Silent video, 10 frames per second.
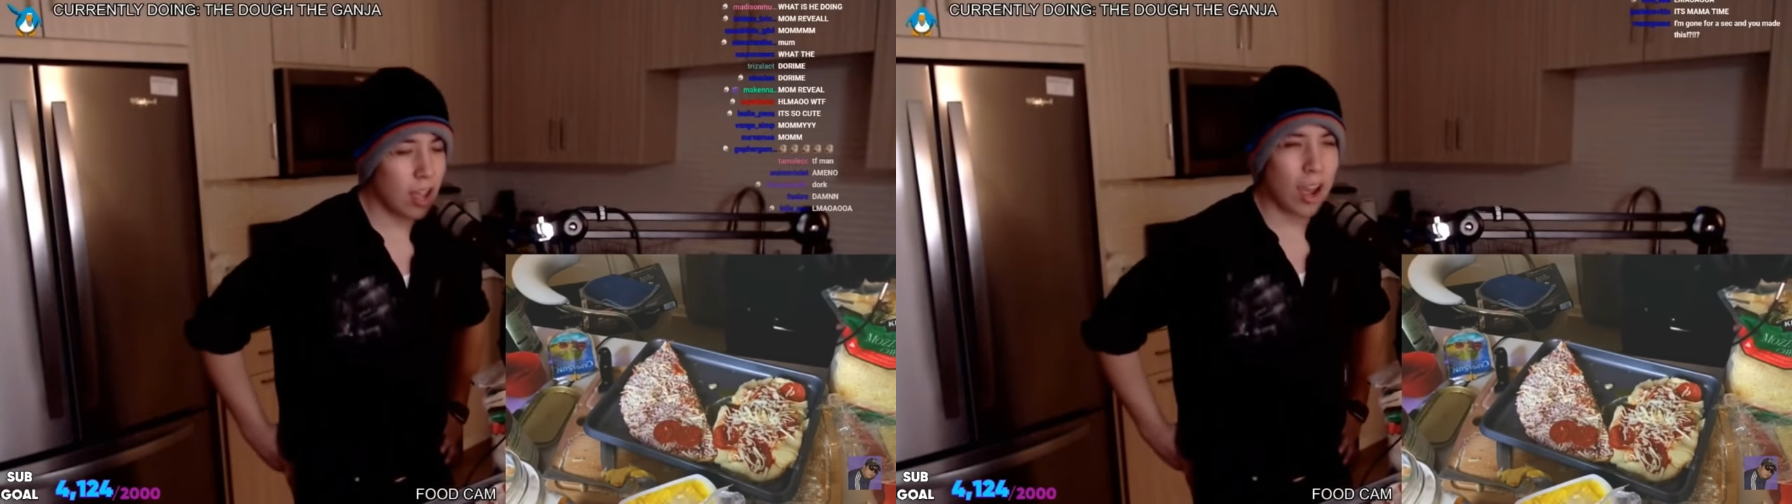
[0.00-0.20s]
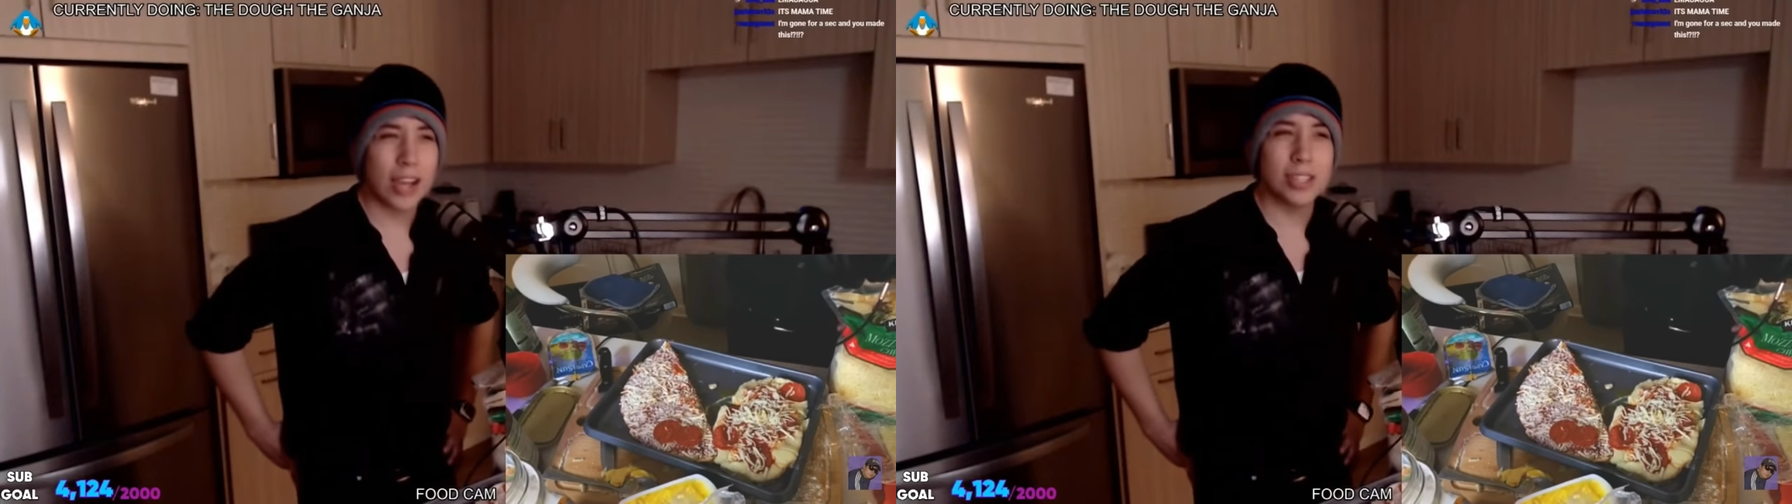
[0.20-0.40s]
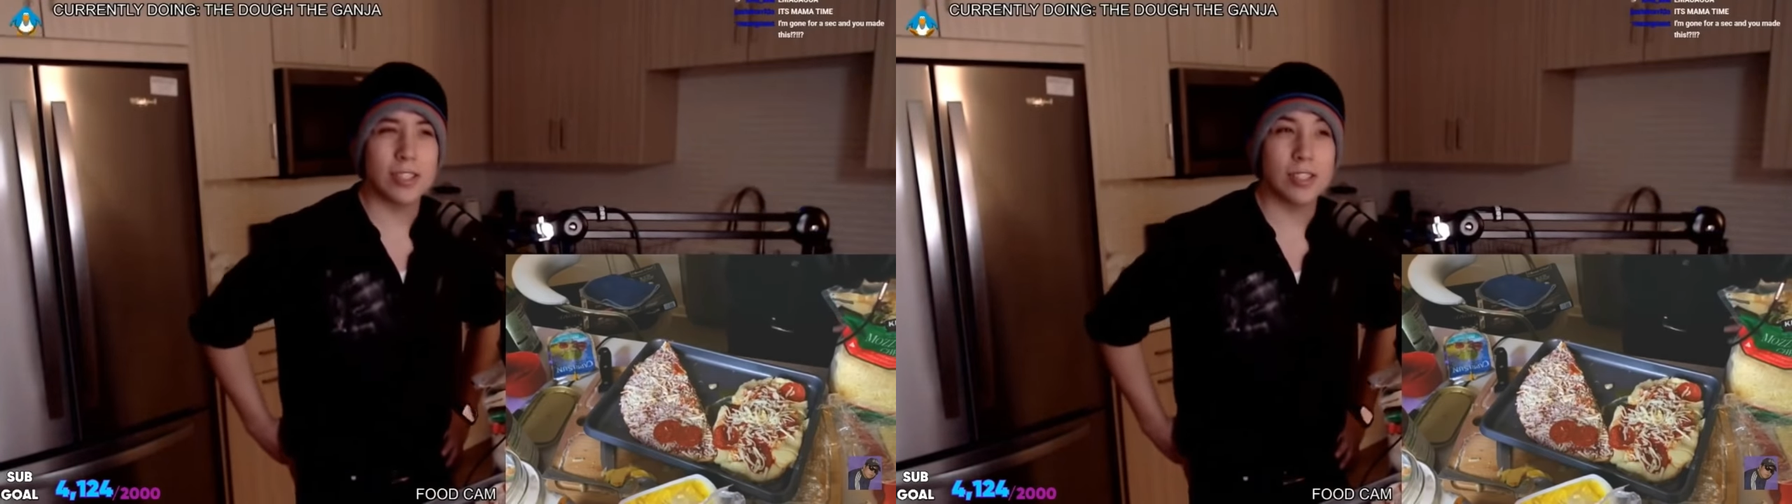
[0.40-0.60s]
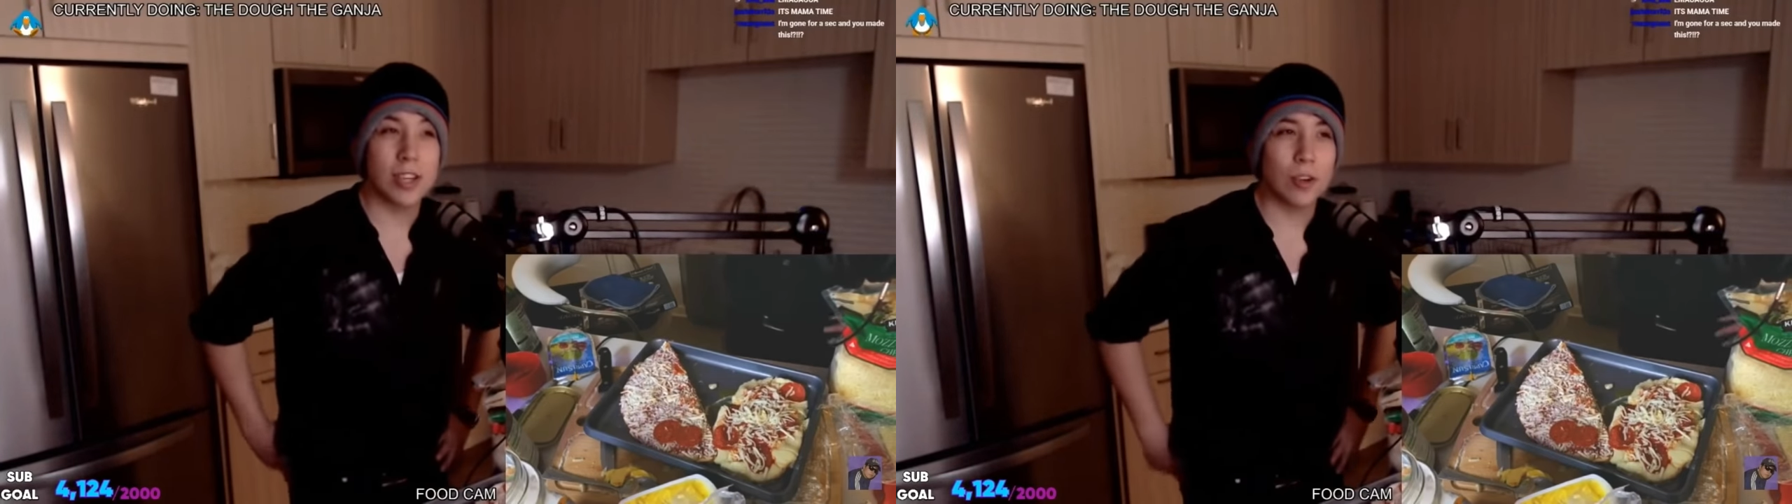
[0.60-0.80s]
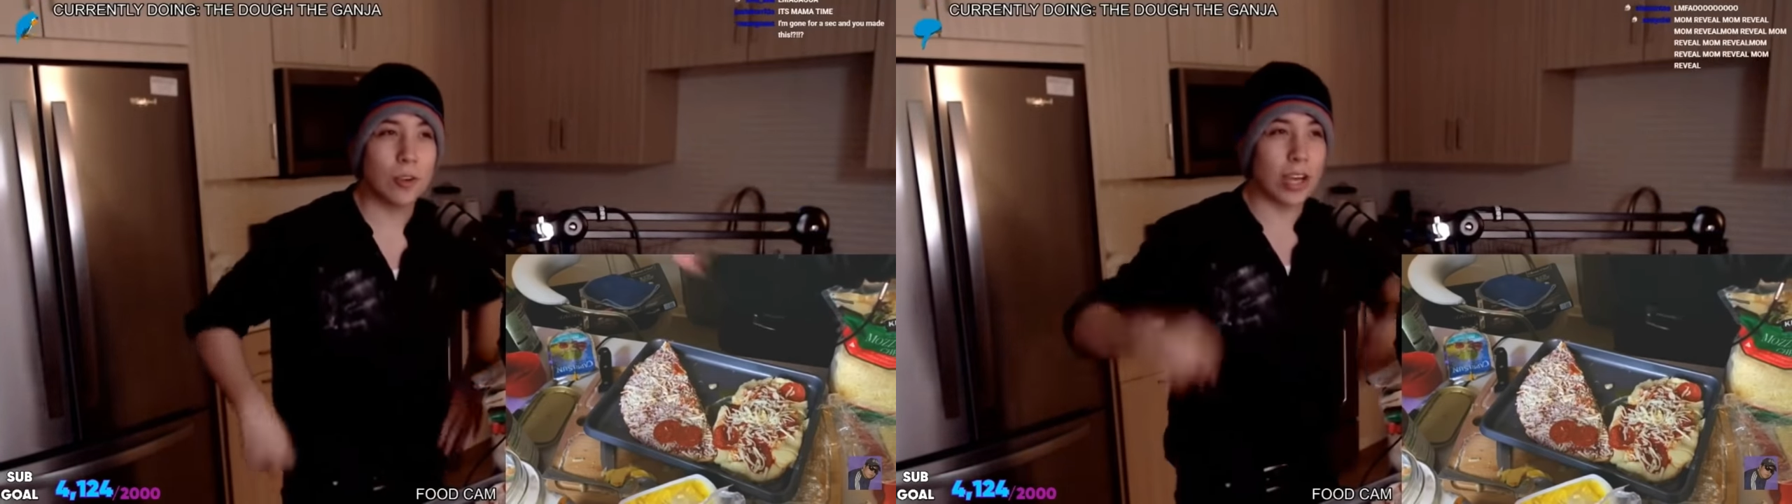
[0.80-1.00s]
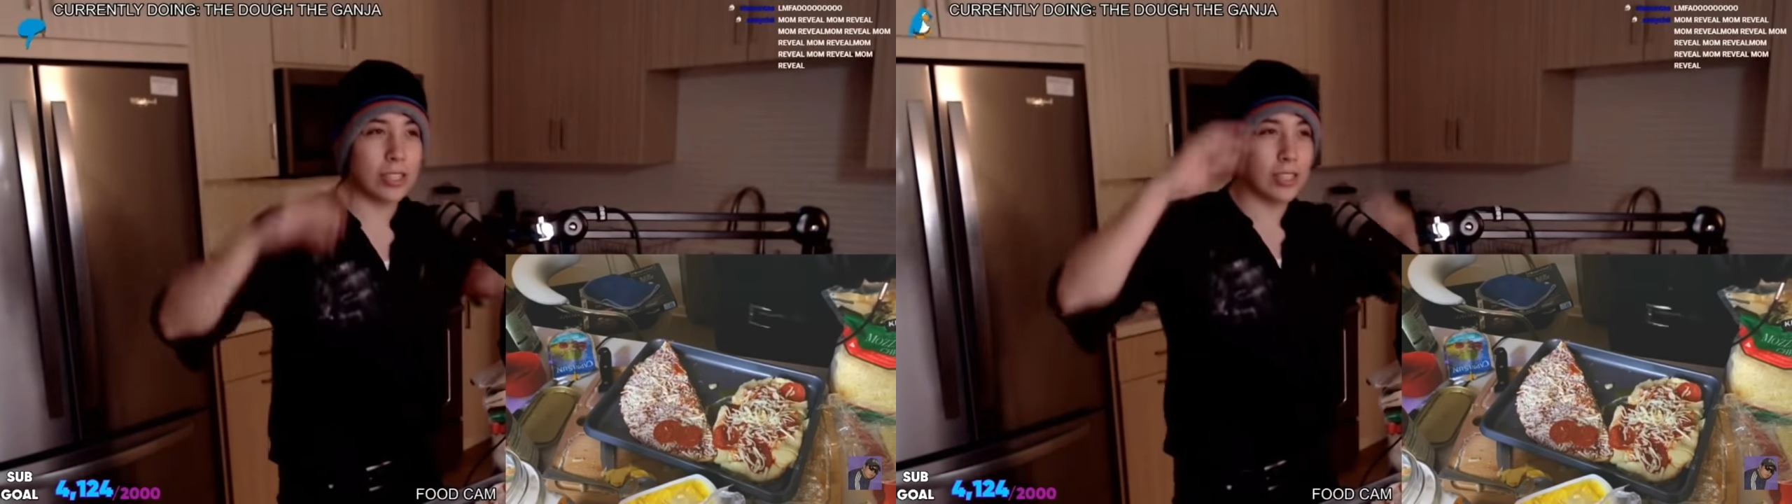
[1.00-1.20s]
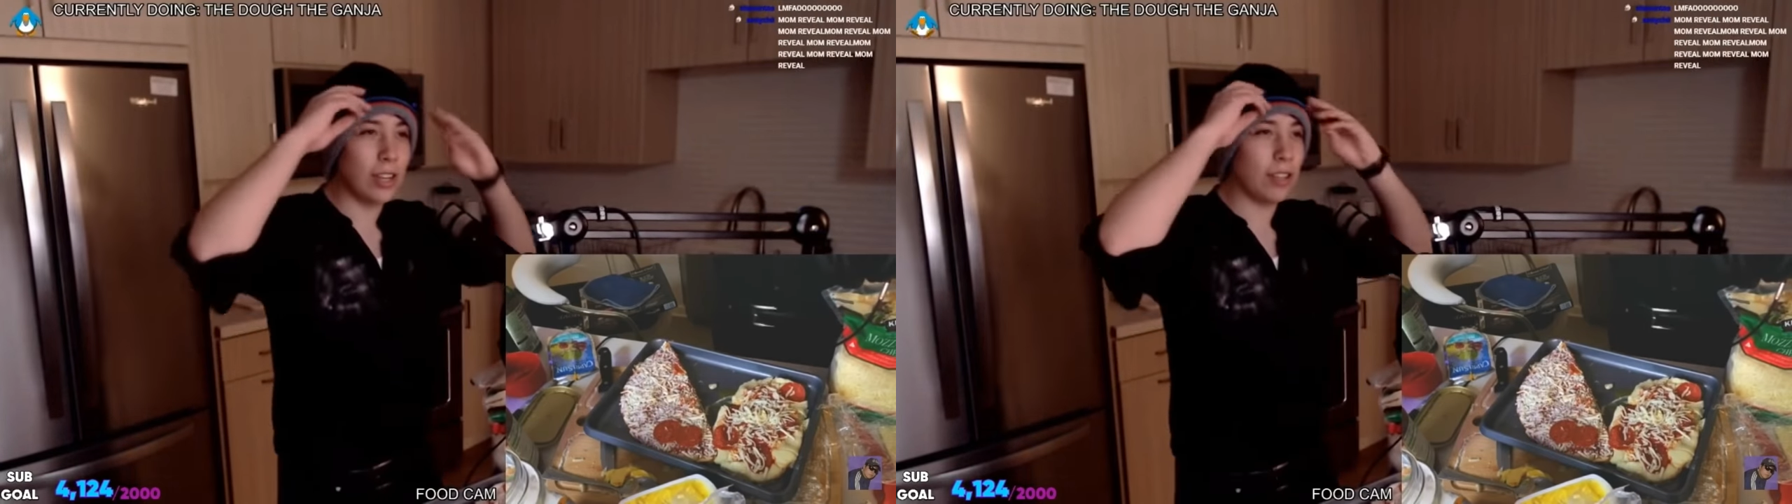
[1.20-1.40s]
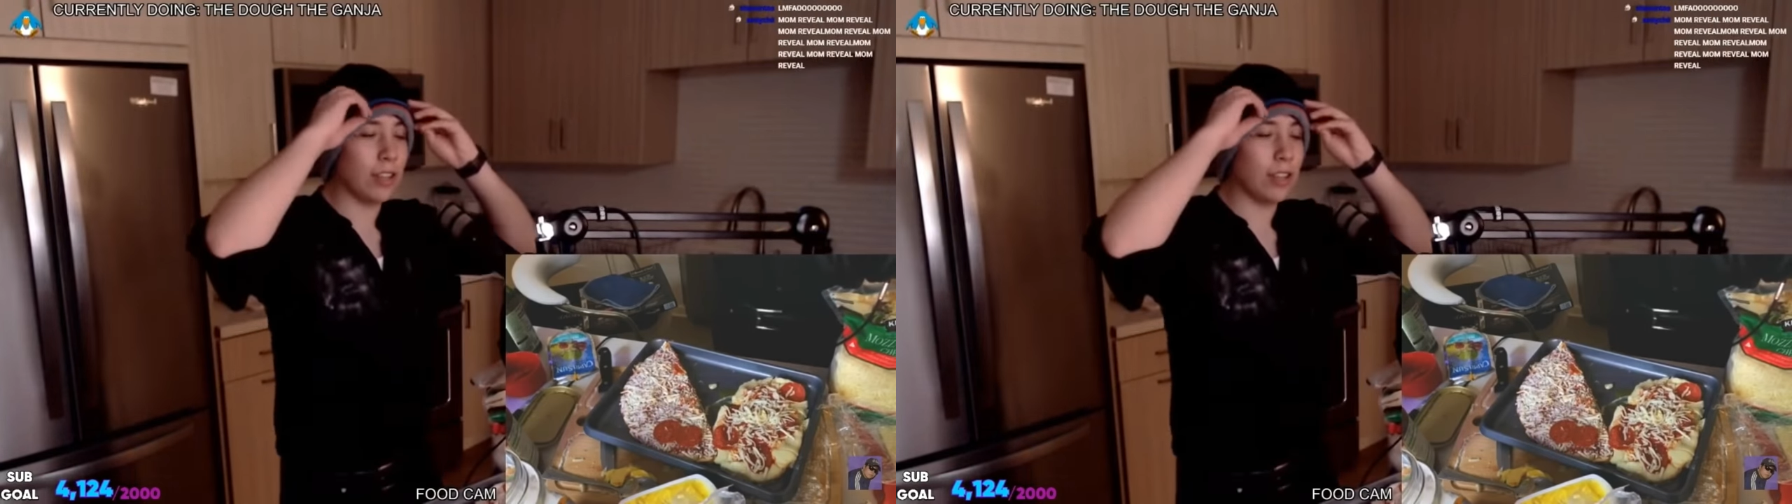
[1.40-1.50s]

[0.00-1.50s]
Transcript: I didn't tell you guys